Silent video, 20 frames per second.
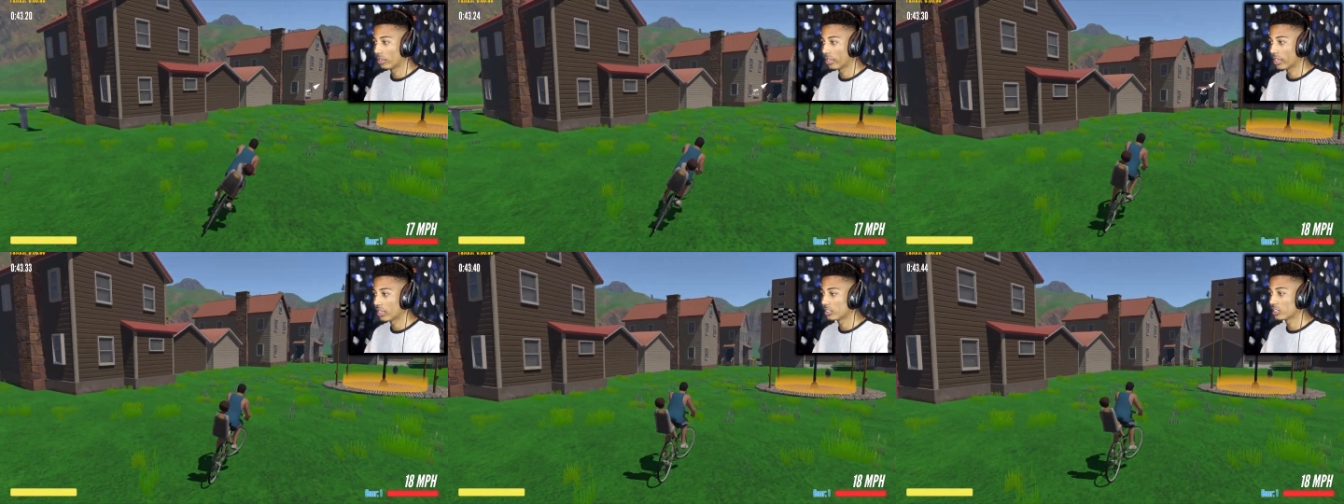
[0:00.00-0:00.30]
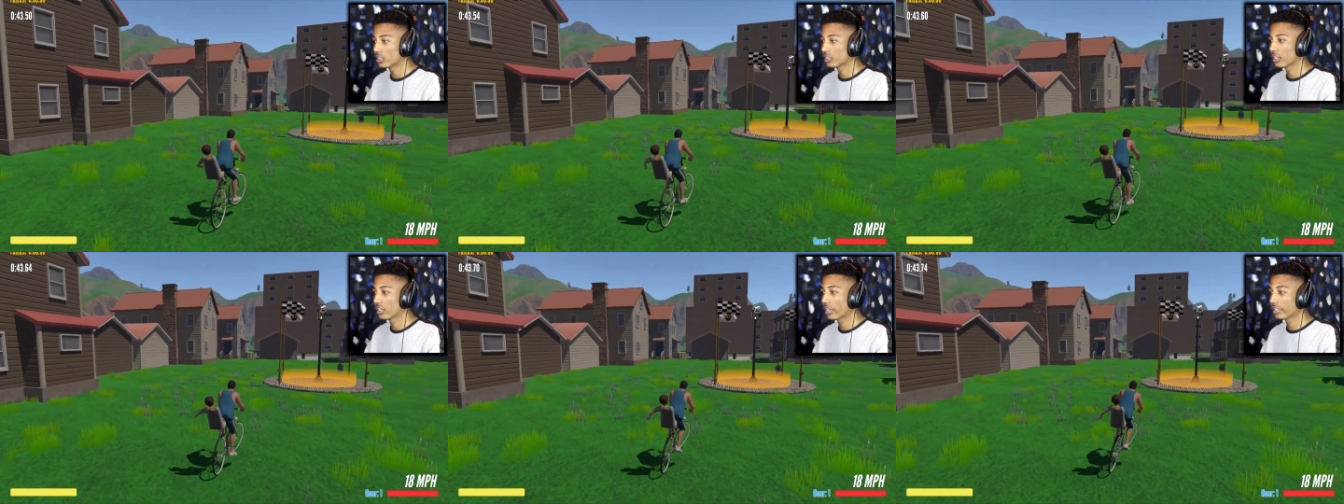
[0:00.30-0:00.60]
And
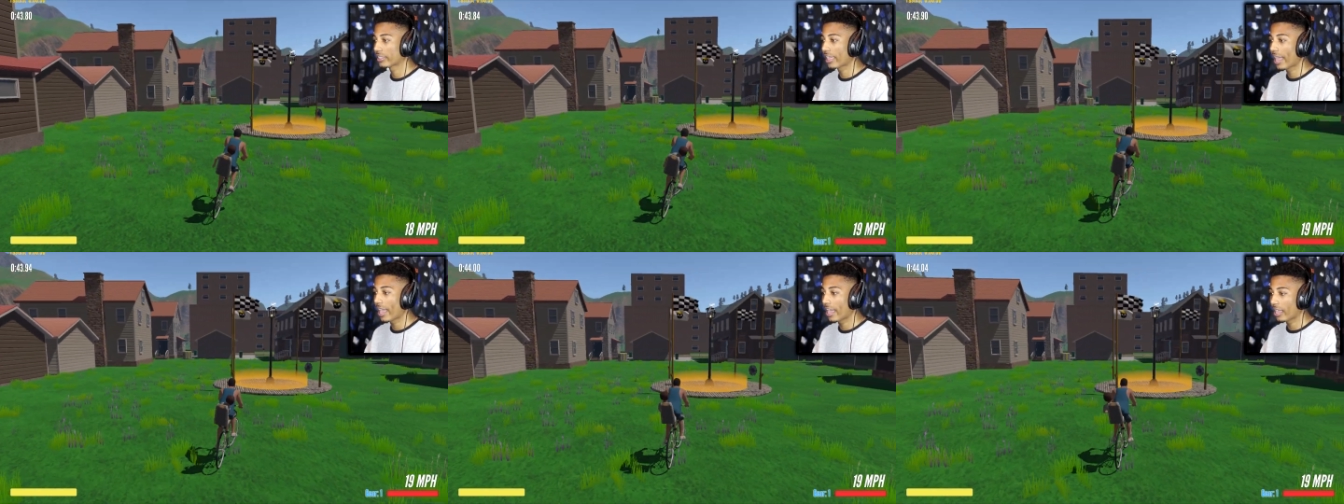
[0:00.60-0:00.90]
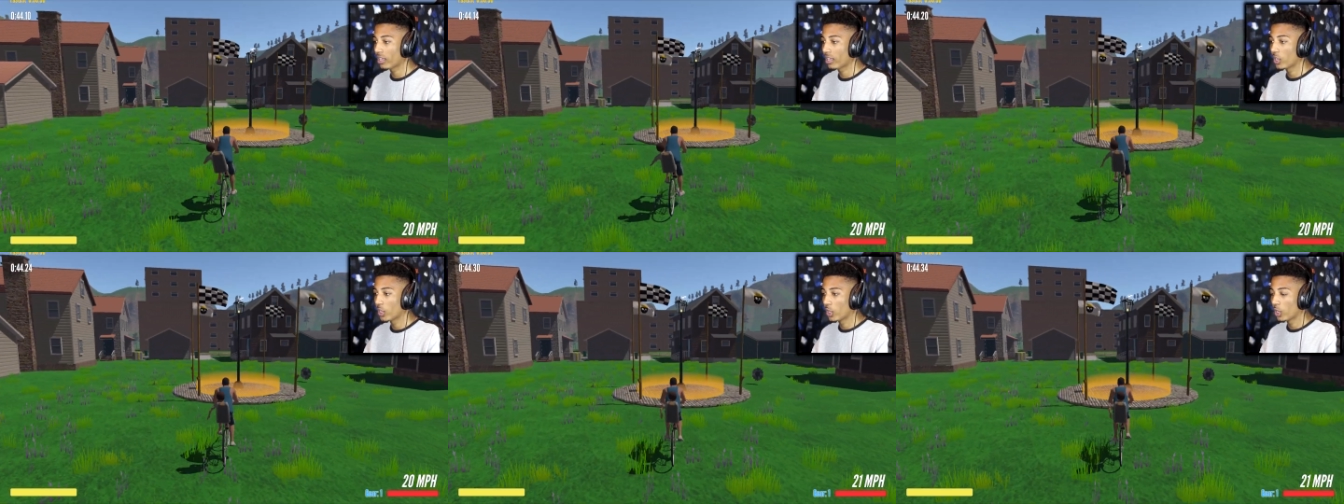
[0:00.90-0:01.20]
just like
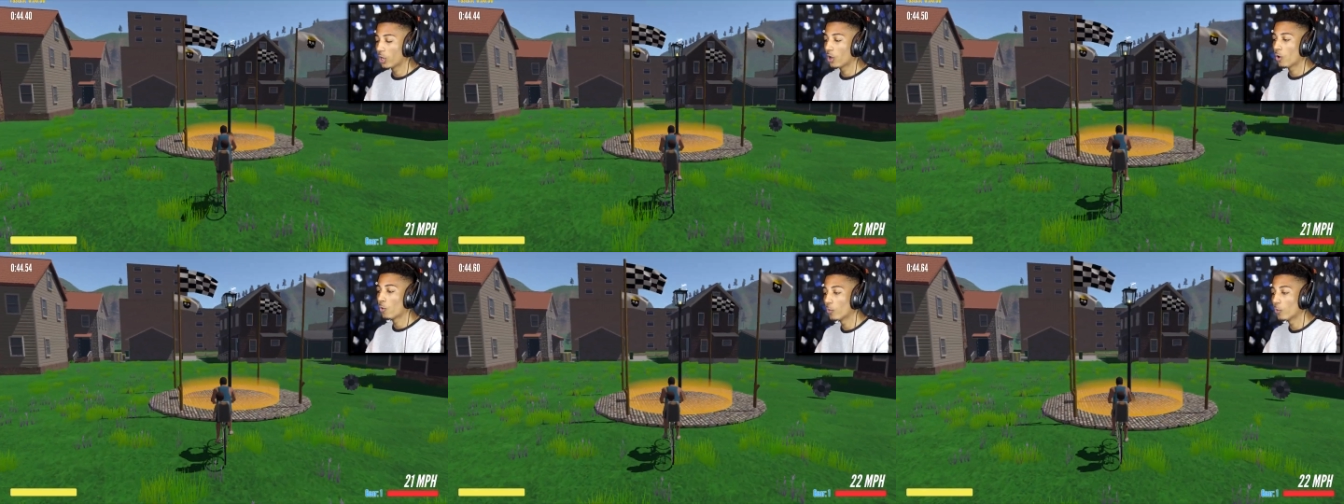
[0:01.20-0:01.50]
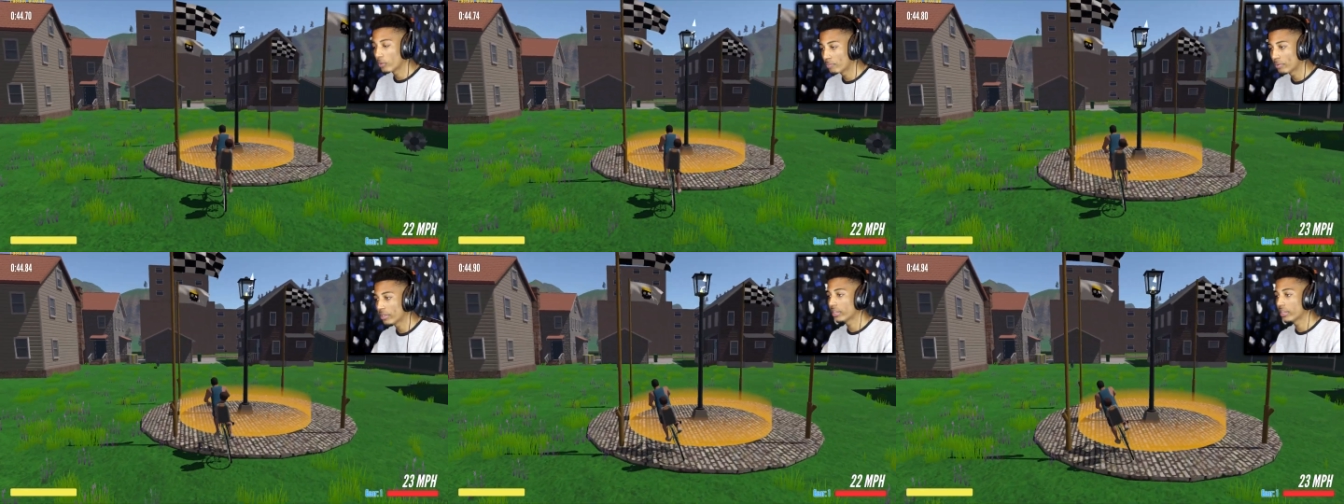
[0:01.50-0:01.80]
that,
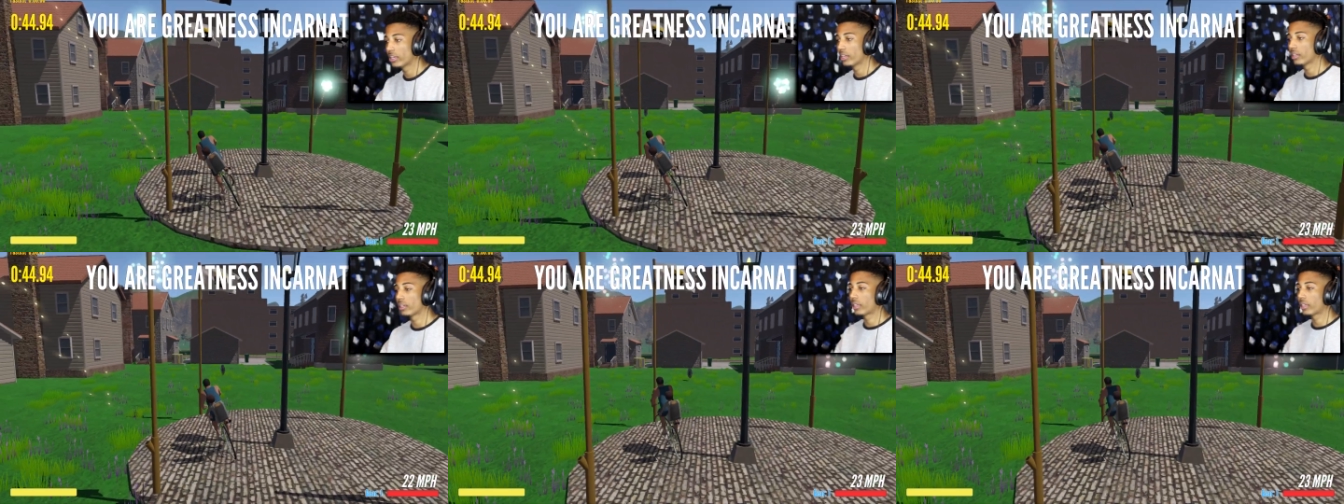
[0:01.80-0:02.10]
we beat it.